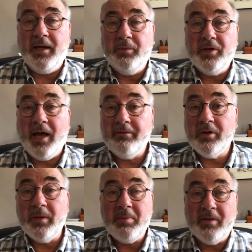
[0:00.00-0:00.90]
we're having a
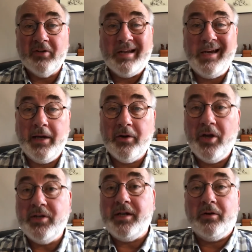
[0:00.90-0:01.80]
wee bit of a clear
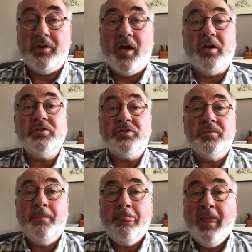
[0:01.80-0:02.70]
out here in the house,